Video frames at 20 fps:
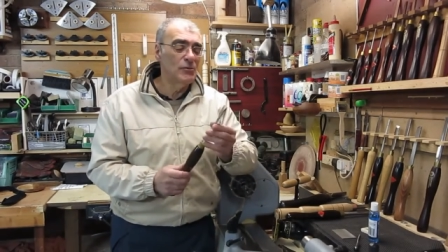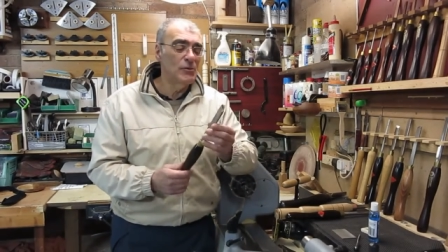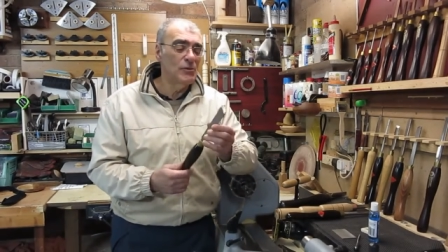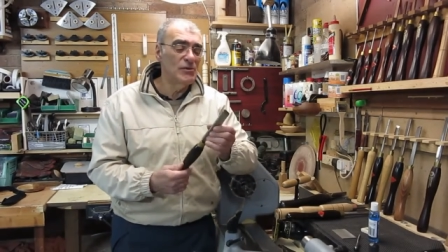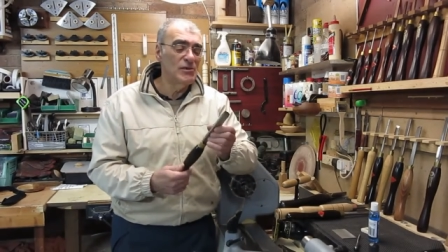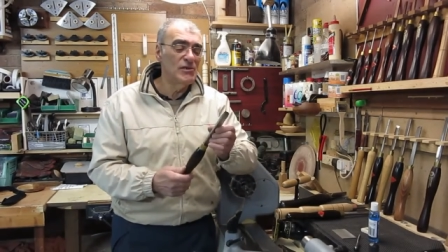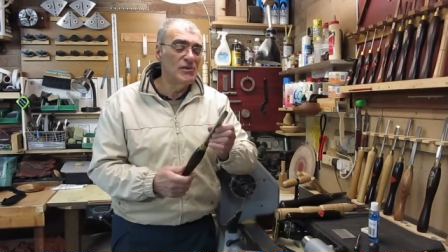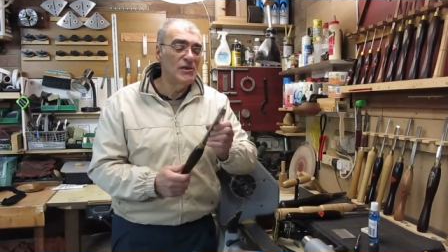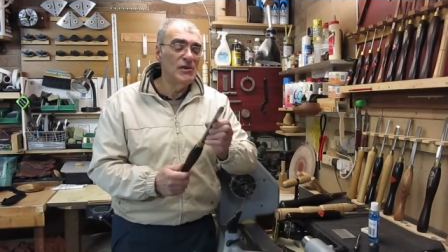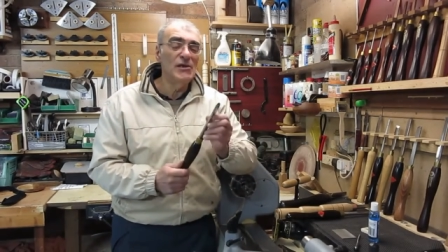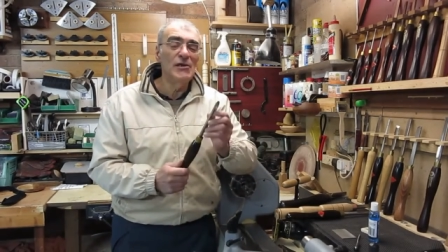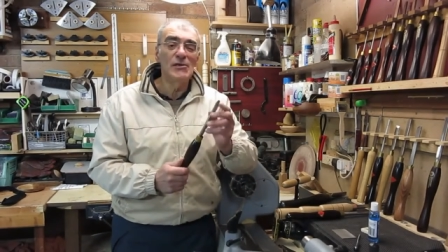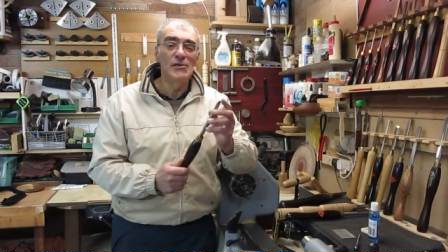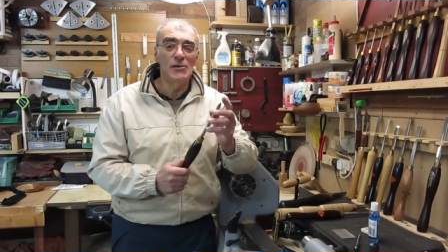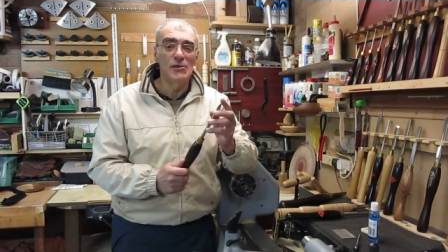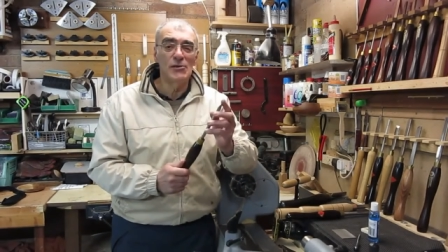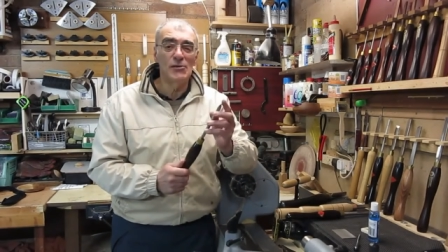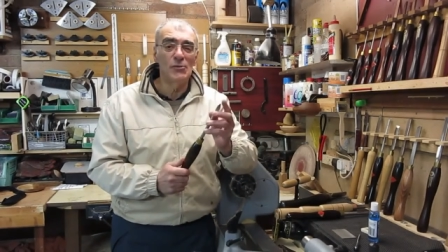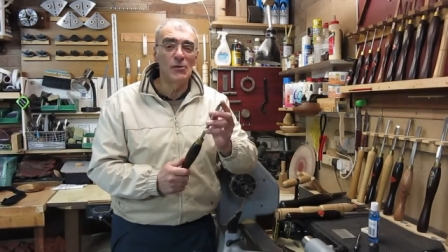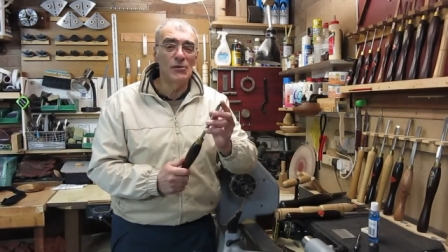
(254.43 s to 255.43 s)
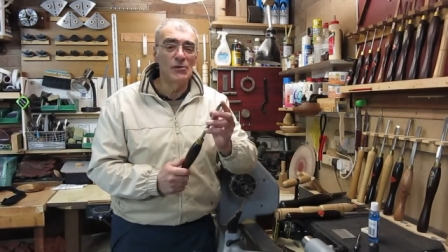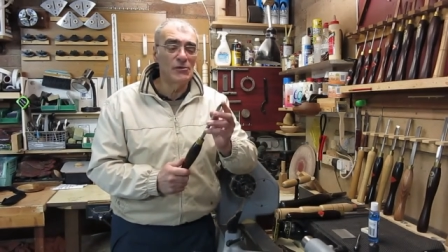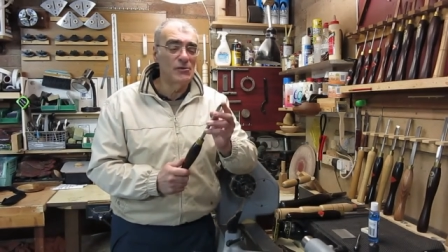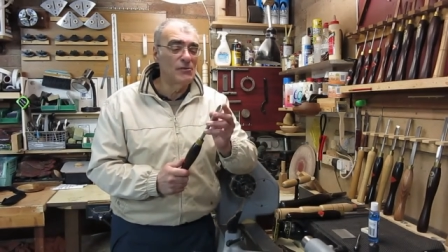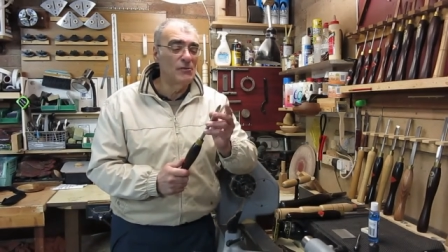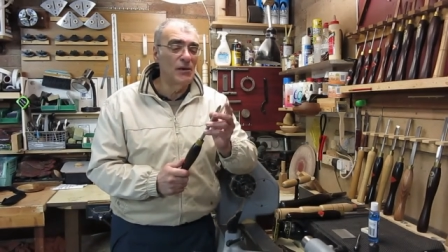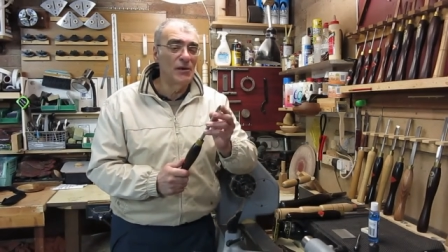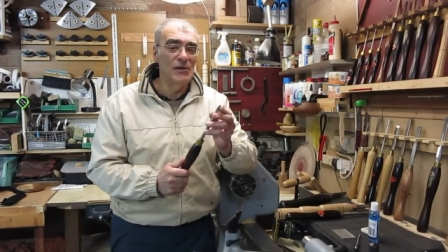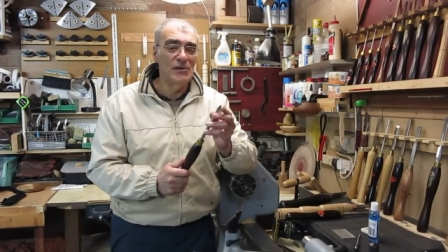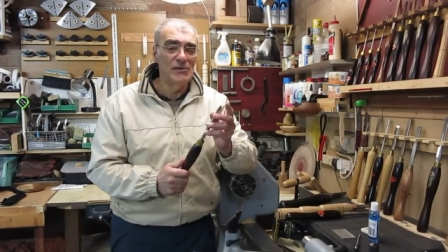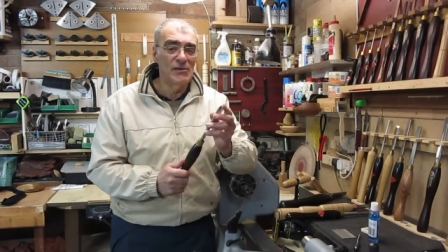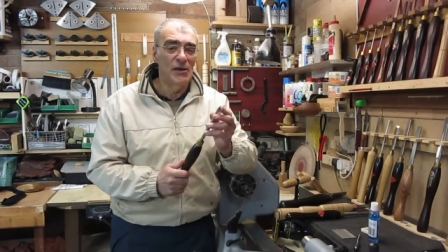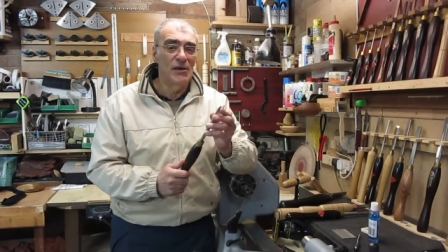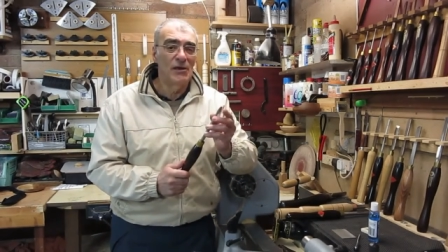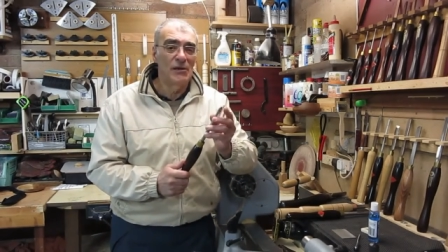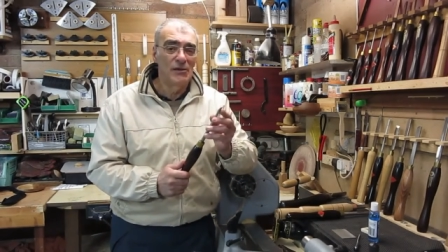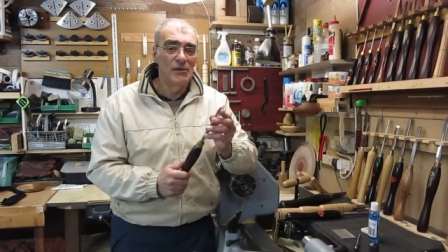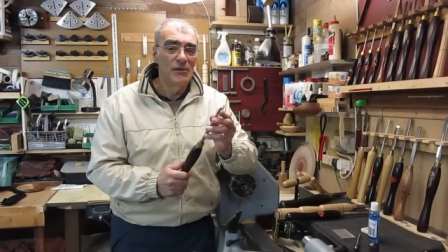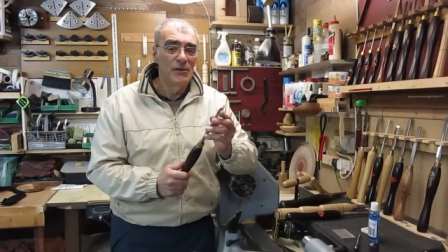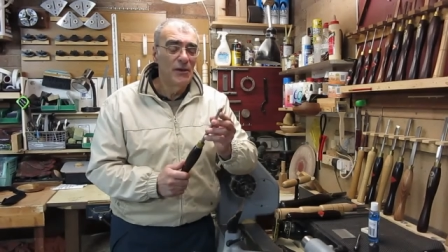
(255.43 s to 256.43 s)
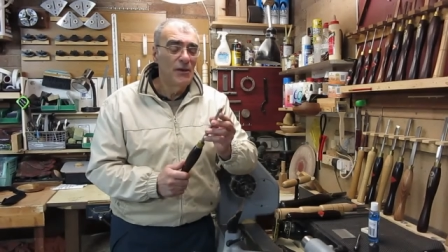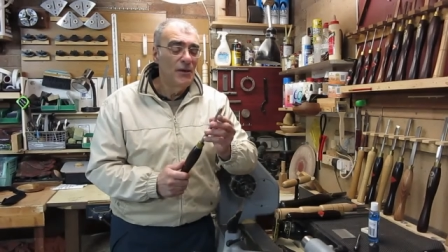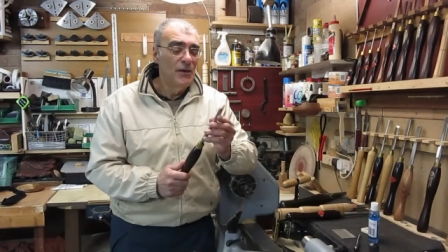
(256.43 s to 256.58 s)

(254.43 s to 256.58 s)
which is the easiest one to maintain